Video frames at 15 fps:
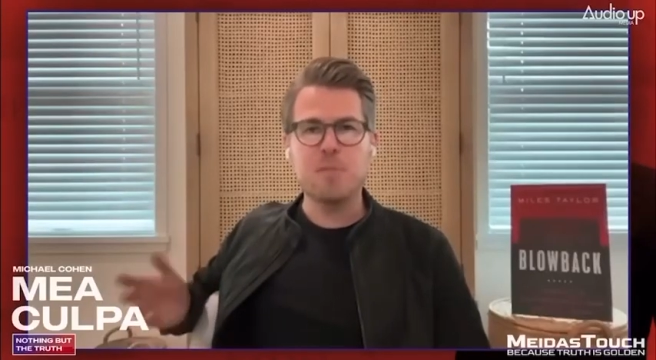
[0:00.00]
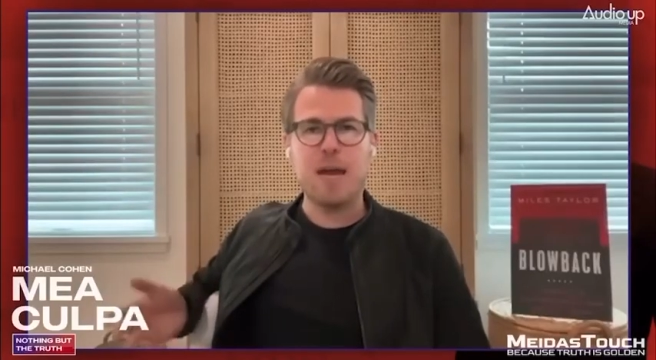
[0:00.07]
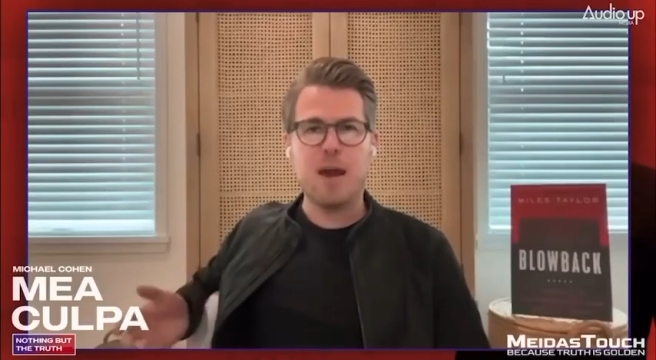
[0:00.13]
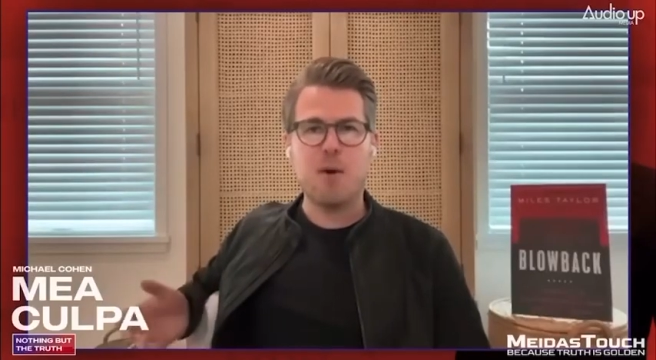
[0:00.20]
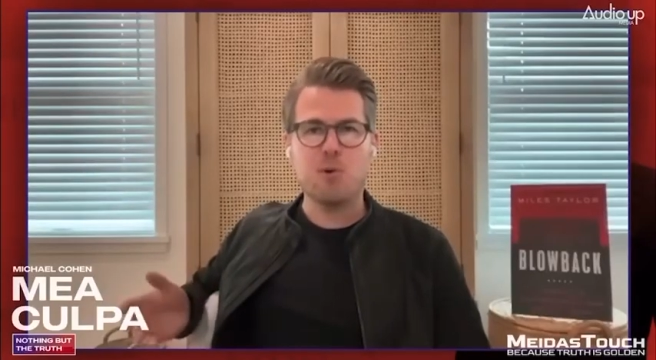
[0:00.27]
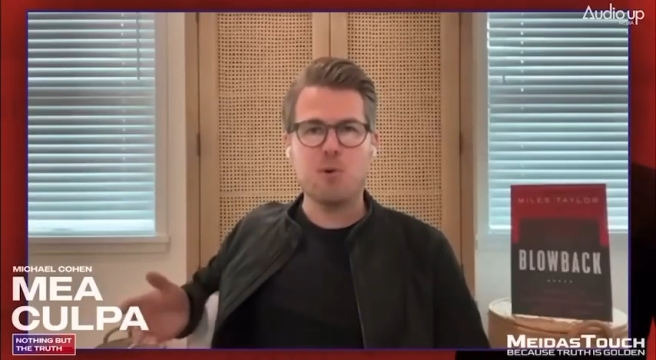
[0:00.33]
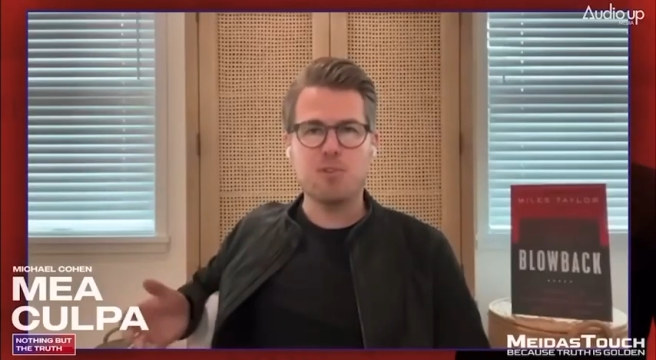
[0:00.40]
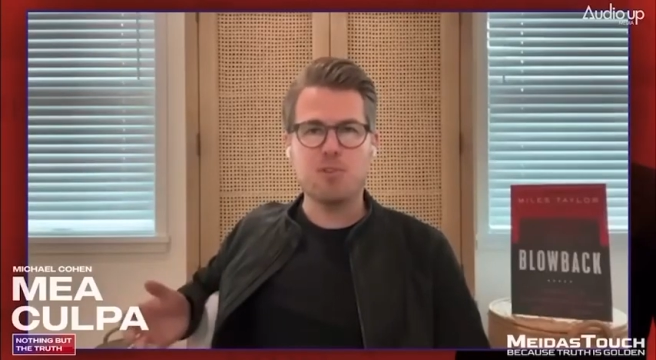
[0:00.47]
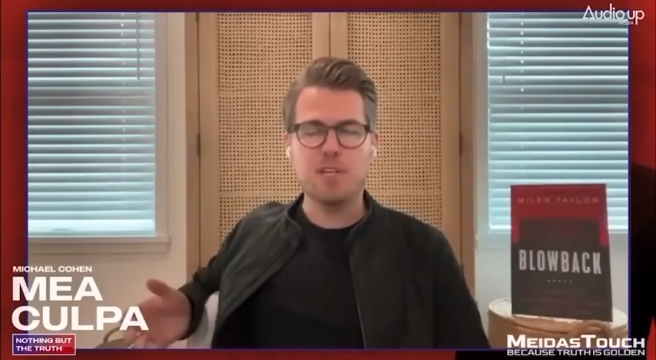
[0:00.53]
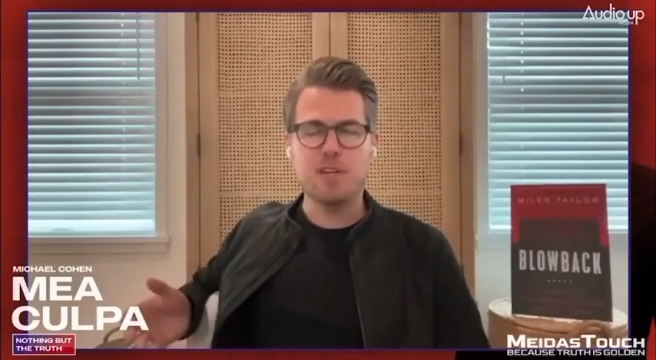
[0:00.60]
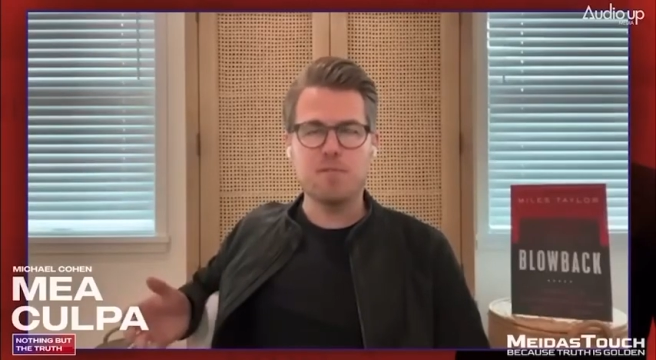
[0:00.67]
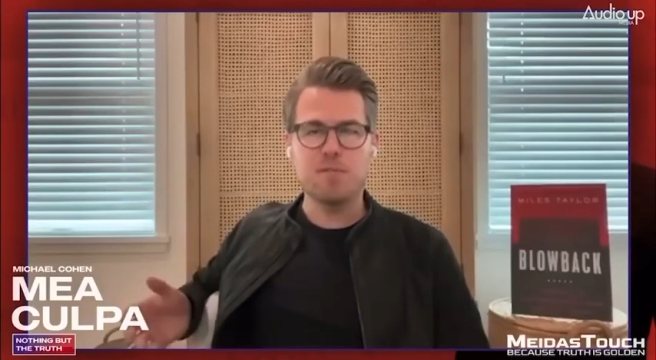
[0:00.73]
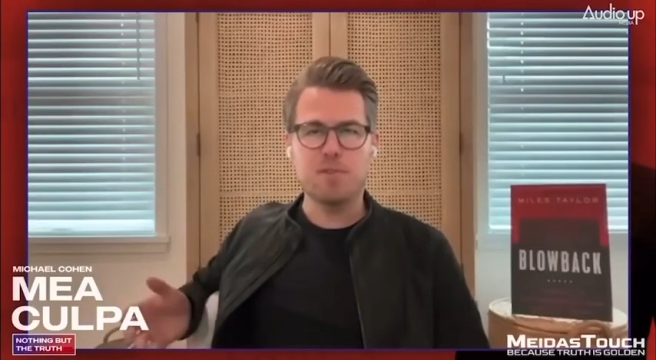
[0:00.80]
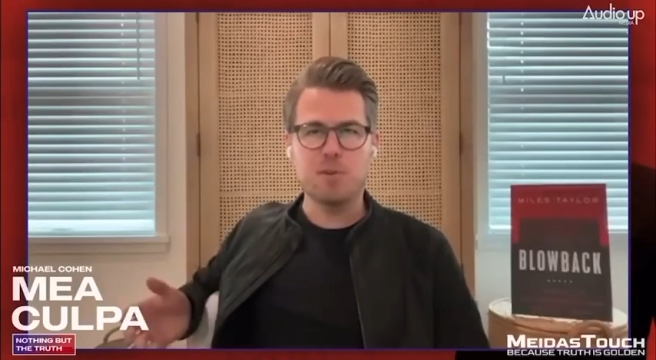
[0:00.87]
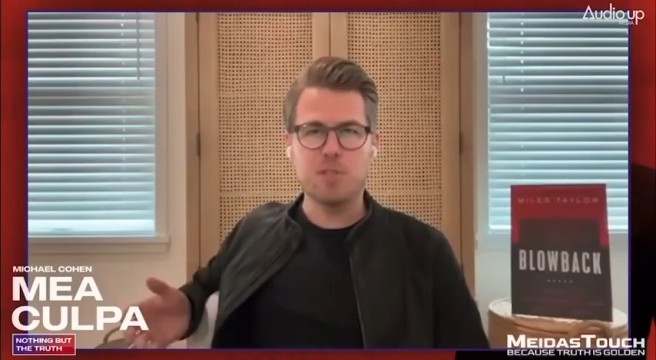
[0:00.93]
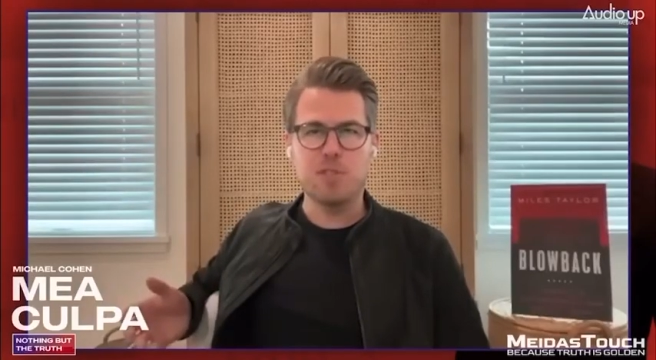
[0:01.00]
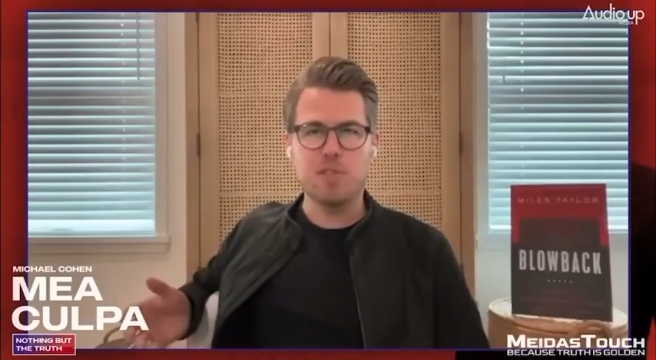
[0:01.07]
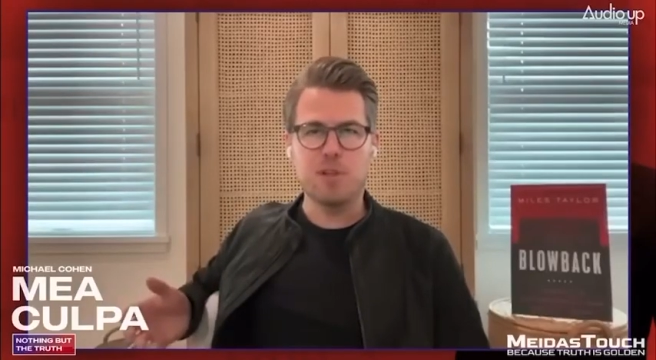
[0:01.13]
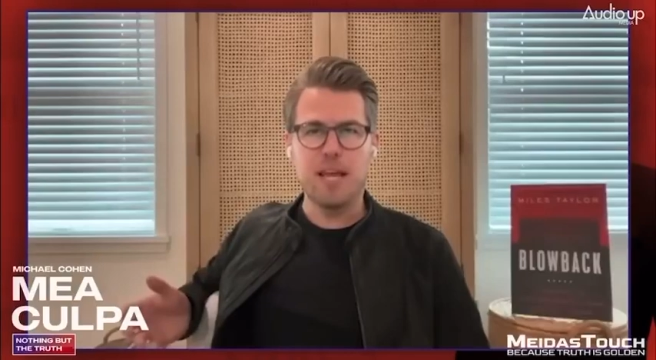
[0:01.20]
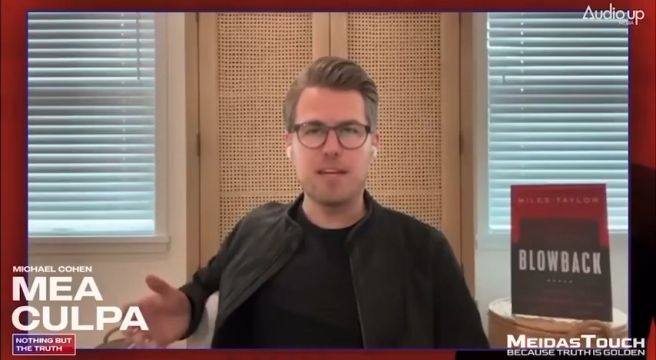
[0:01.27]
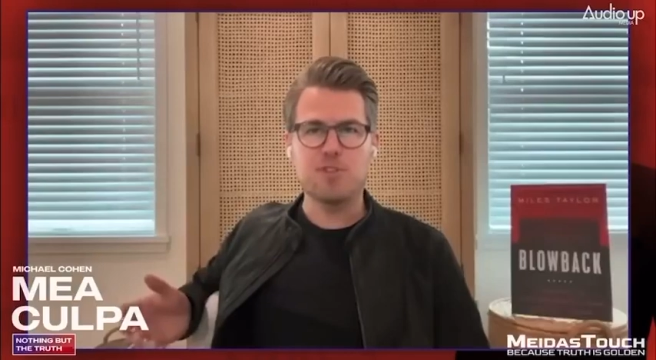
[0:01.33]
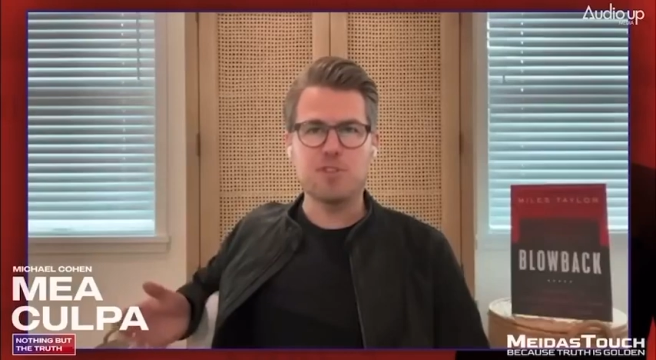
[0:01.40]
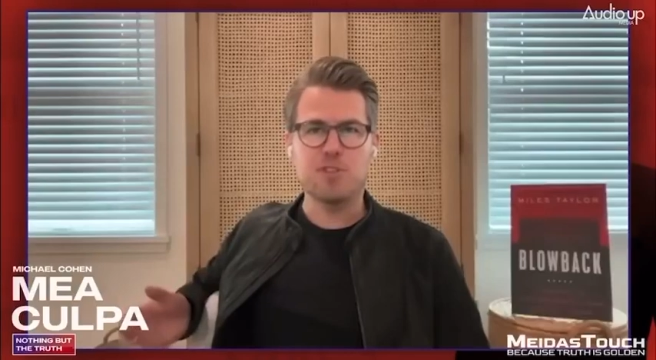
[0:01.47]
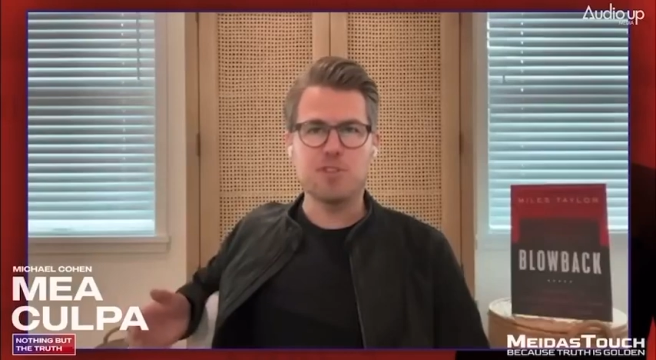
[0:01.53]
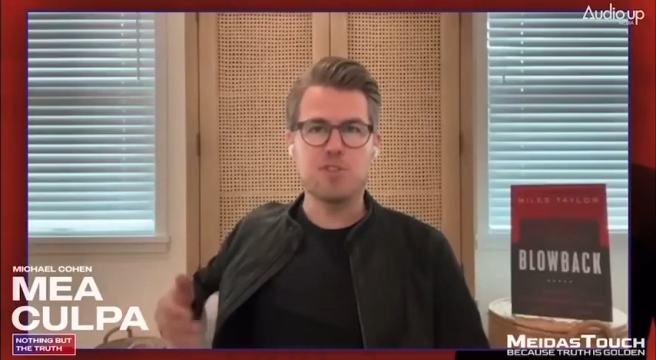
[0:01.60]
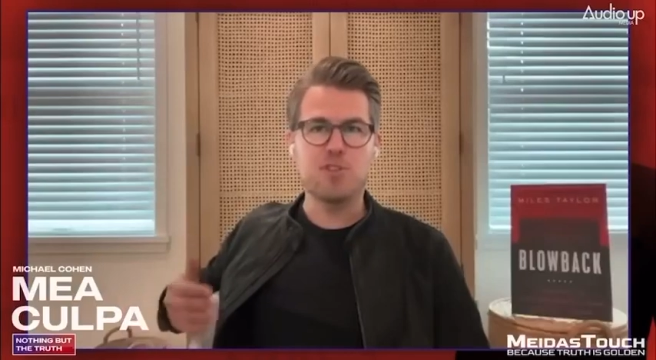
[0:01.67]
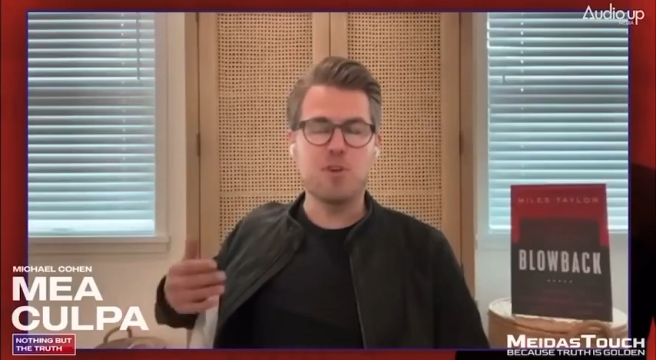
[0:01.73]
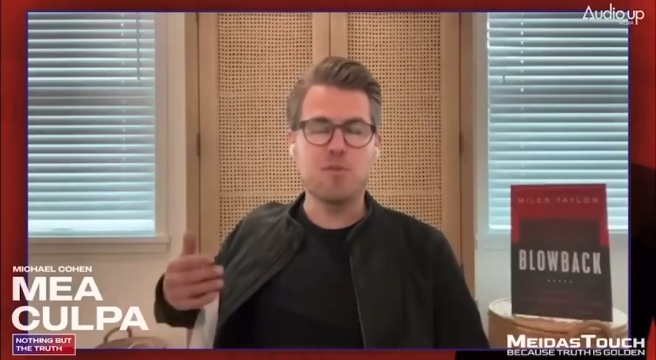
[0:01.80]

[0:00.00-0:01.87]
powers to influence elections.